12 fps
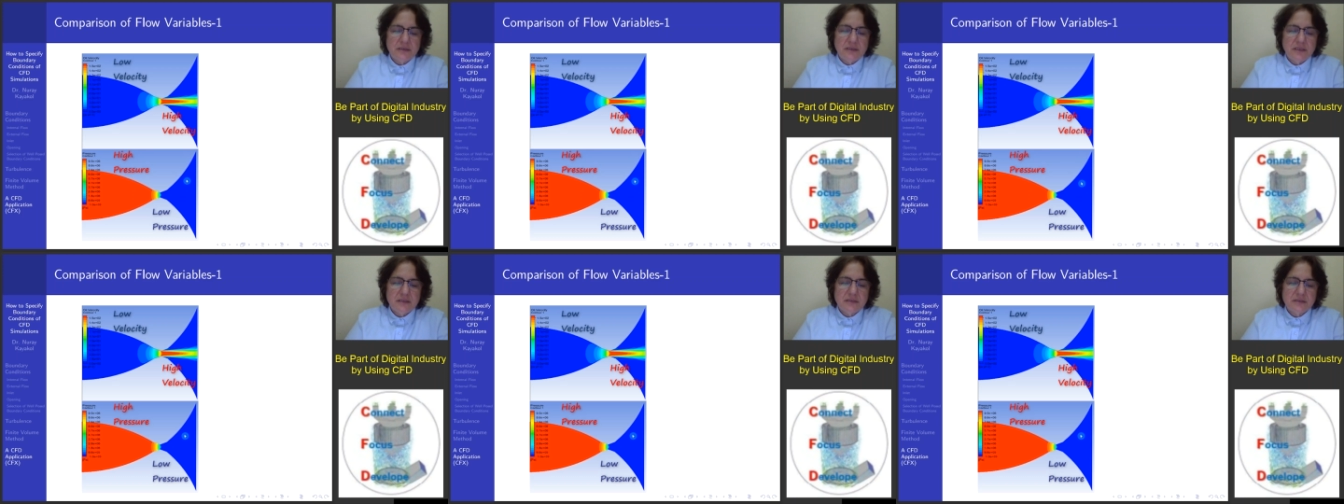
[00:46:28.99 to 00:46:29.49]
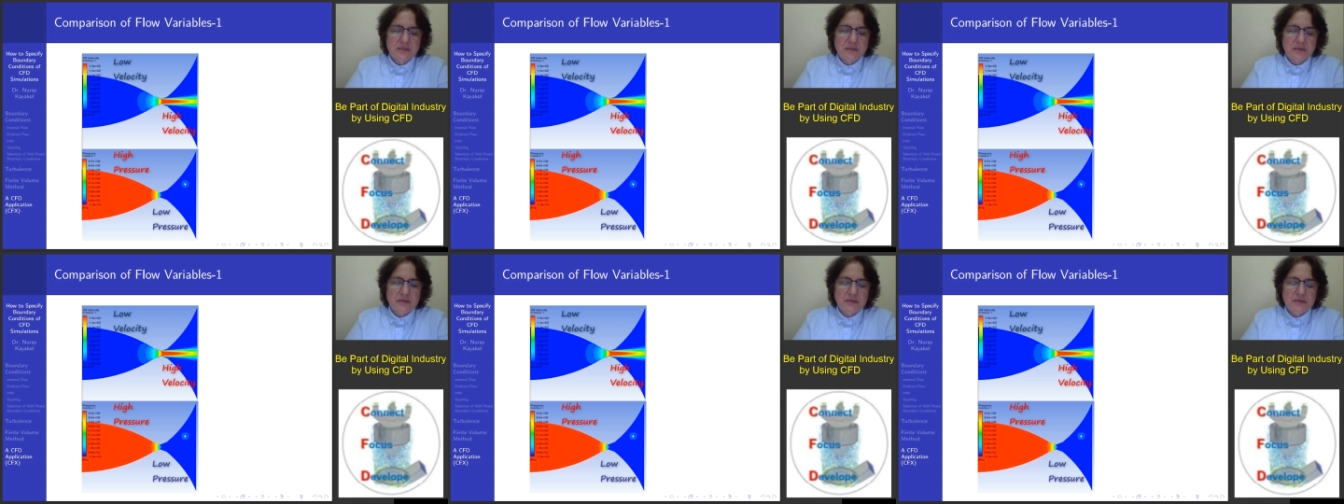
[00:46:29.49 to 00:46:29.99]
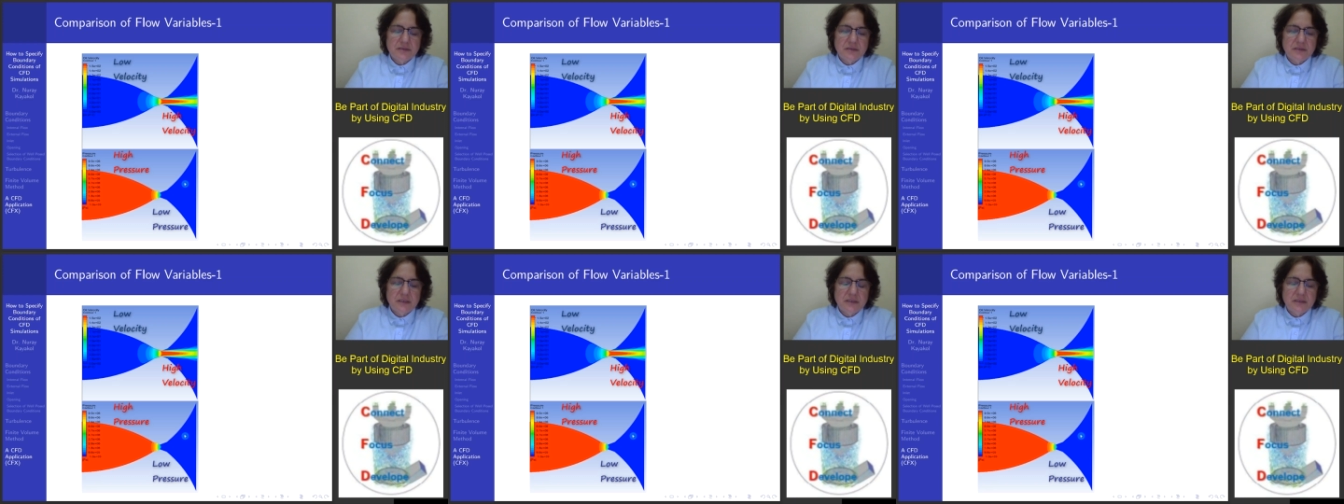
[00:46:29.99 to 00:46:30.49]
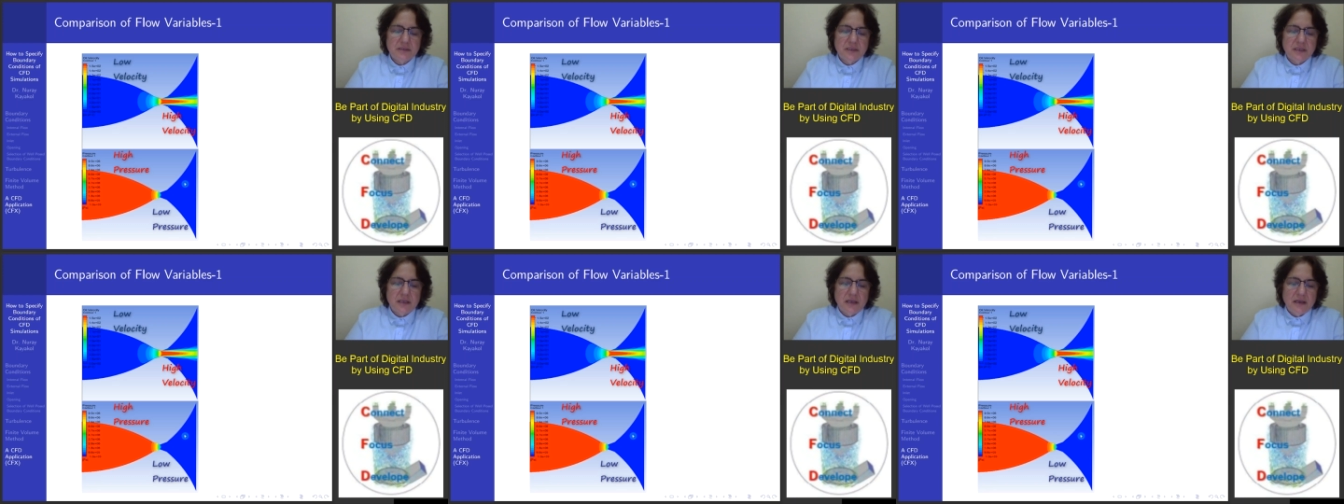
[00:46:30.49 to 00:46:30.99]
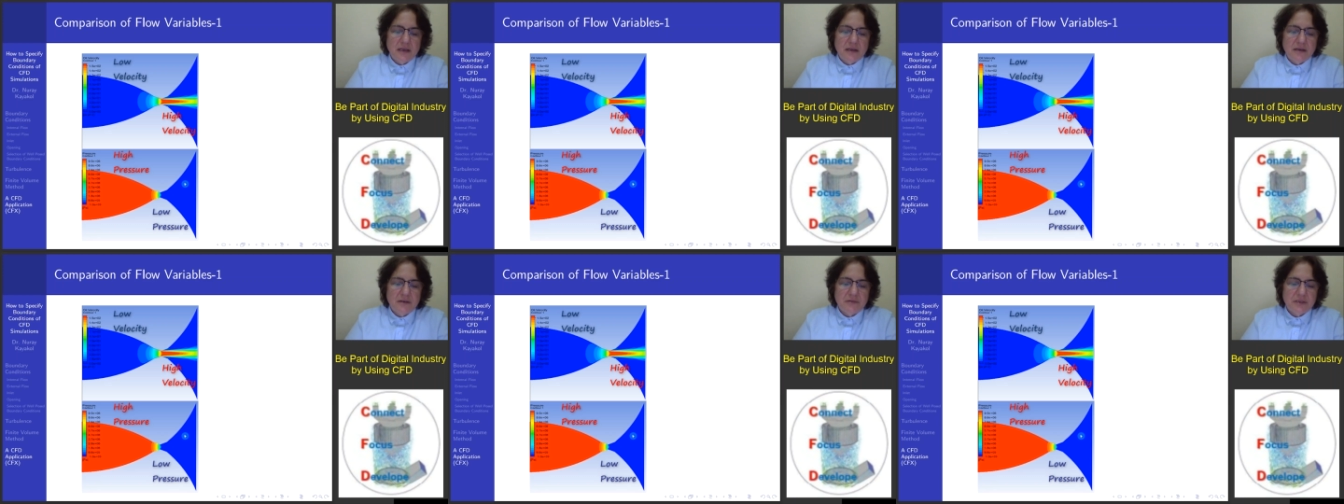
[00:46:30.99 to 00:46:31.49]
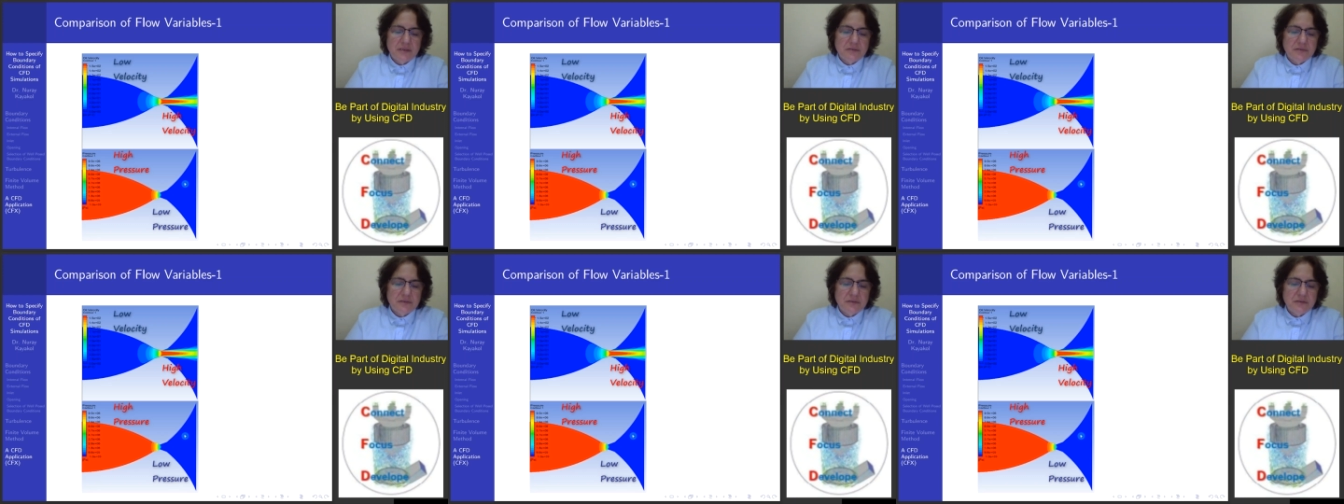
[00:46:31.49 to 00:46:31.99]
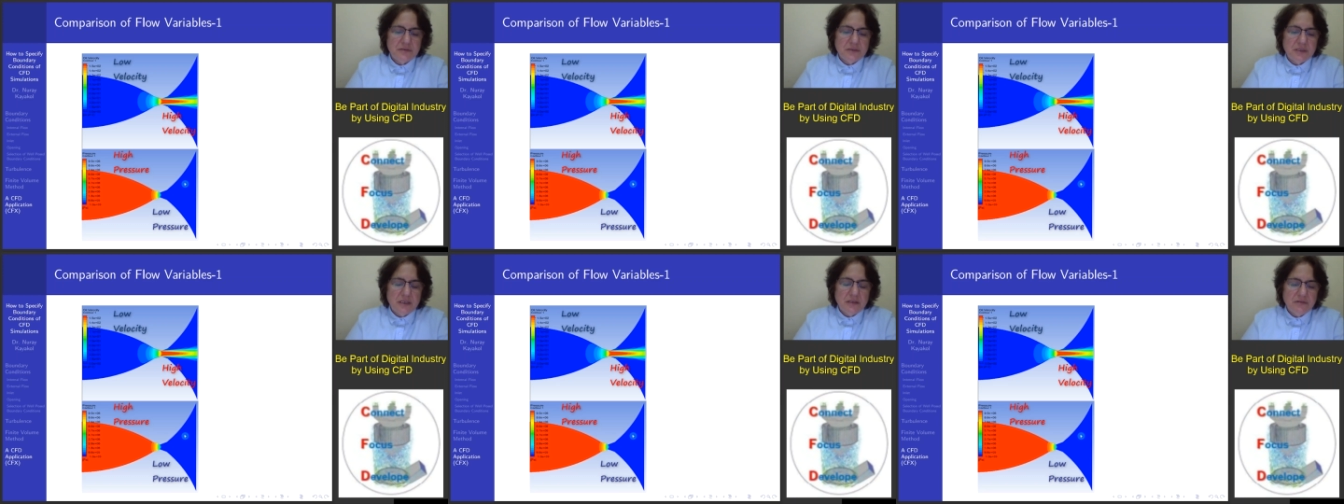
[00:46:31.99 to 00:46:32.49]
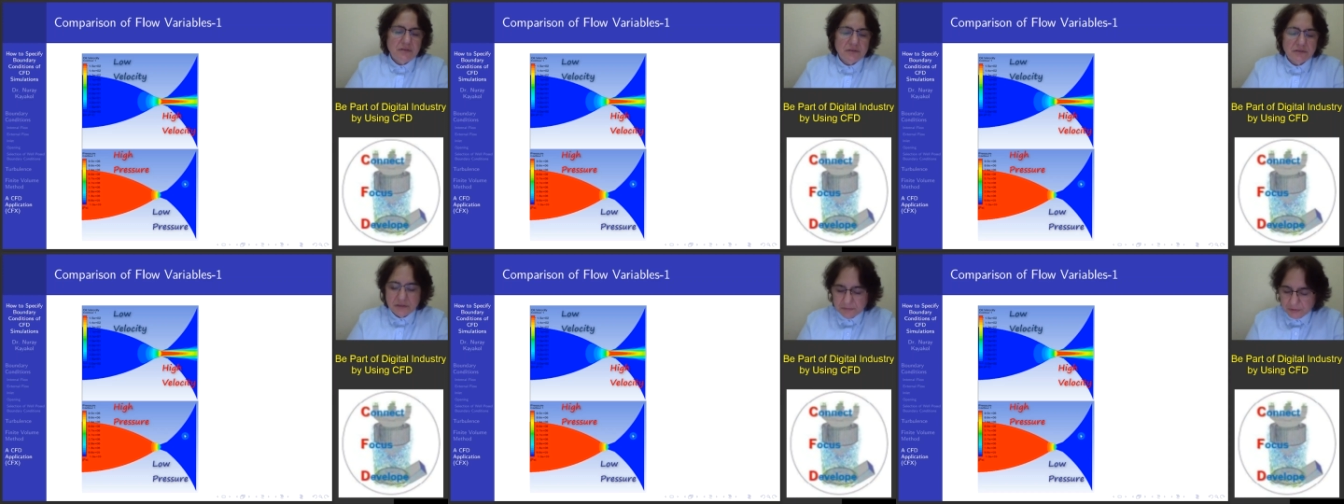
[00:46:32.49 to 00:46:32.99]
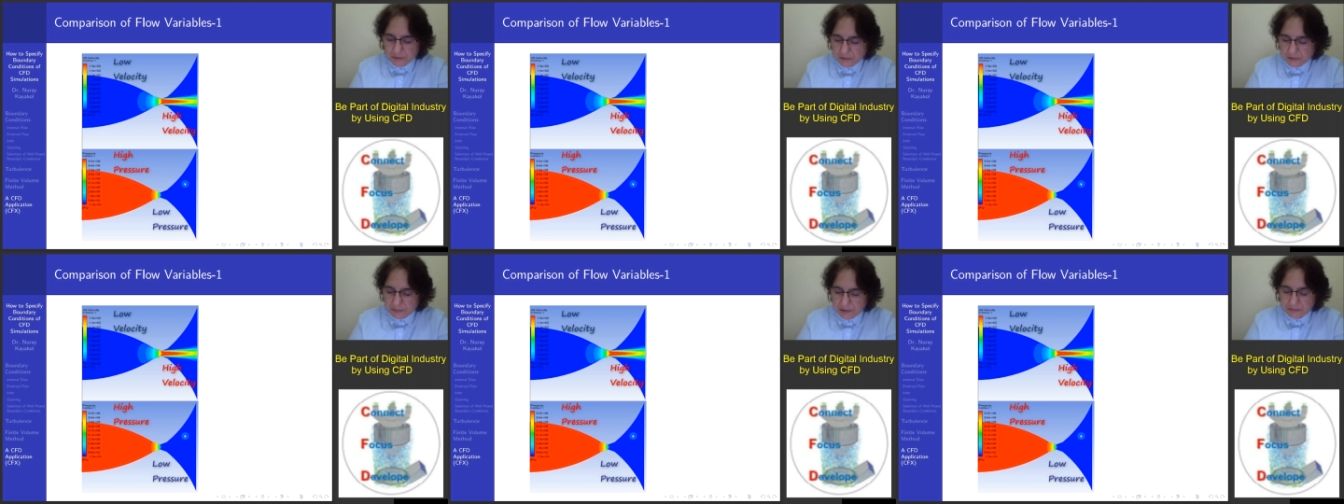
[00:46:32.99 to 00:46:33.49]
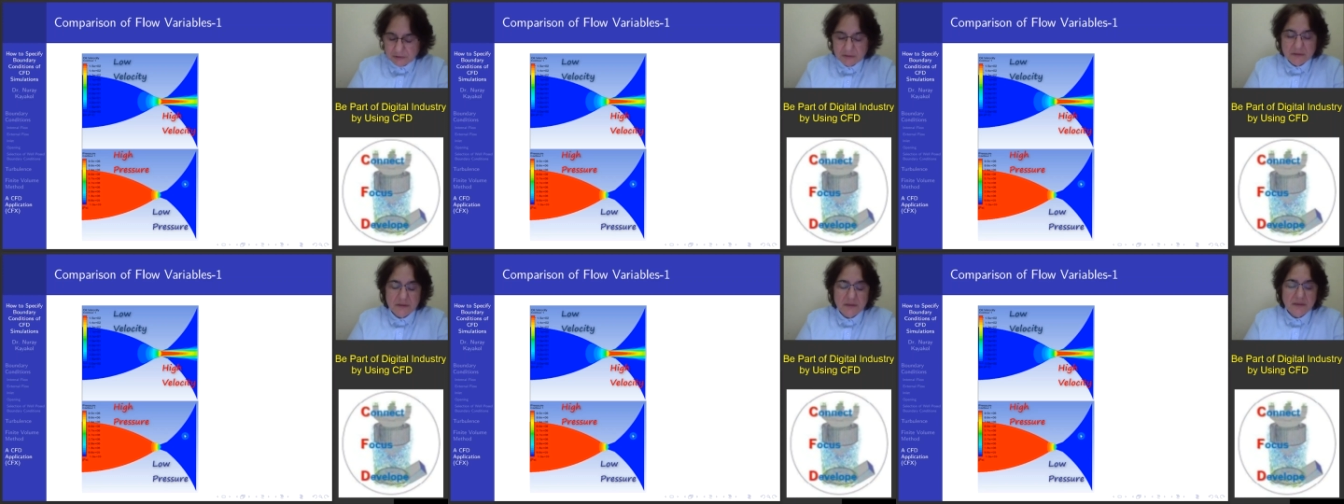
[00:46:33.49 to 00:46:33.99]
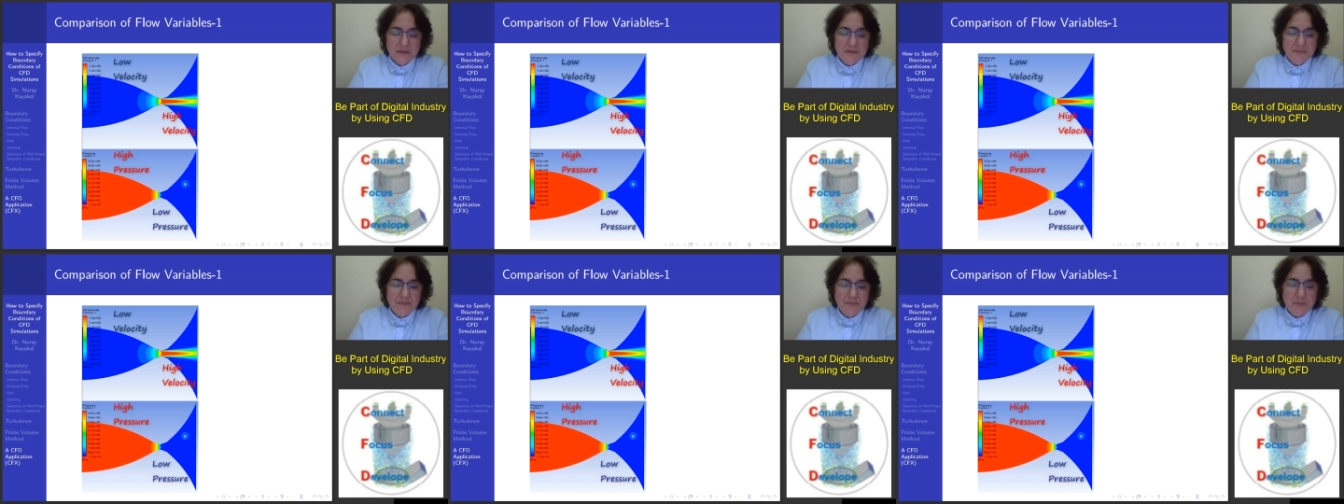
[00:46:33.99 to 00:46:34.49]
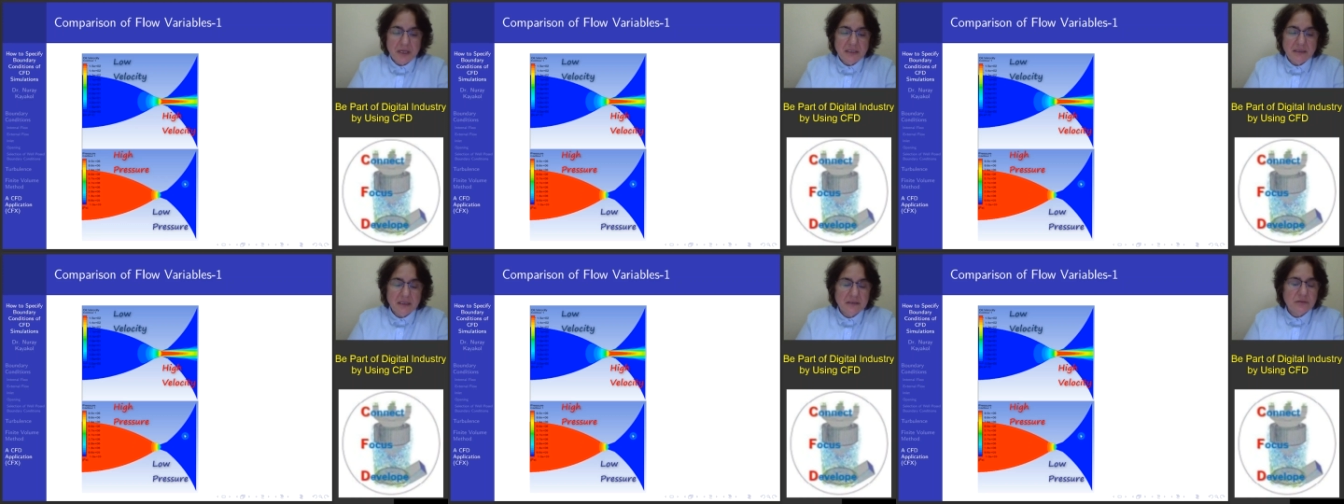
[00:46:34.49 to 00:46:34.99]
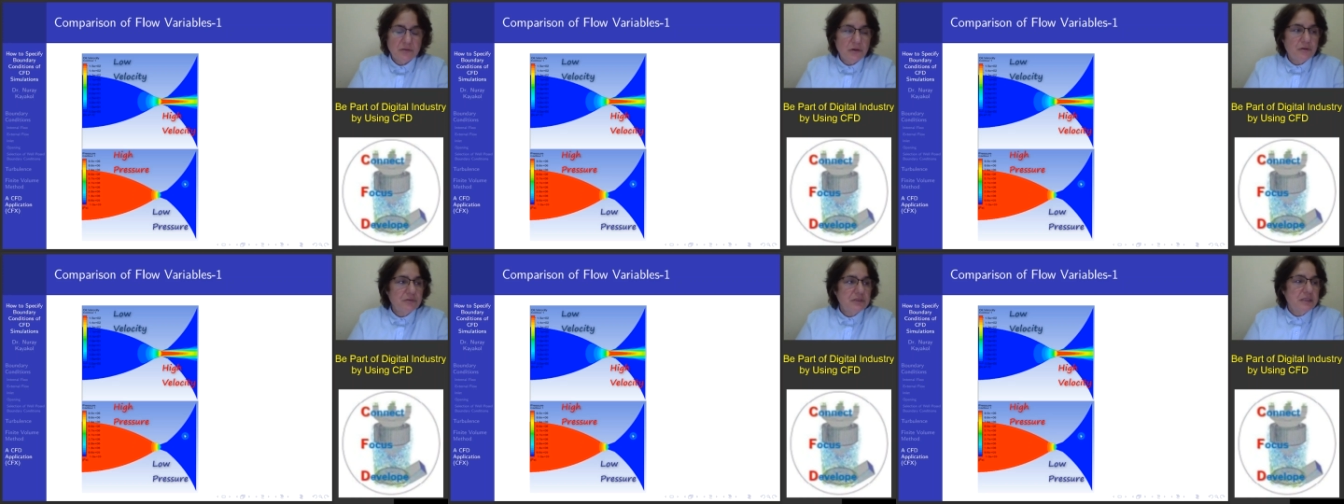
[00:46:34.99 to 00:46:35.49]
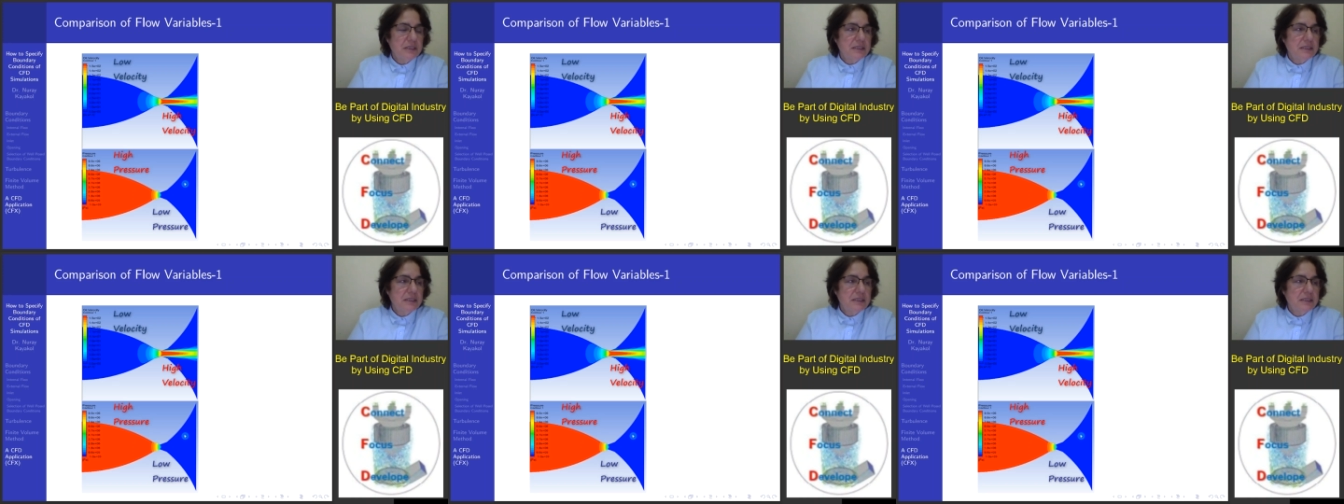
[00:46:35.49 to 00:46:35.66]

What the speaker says: this so that whatever you gave your report, people may not know the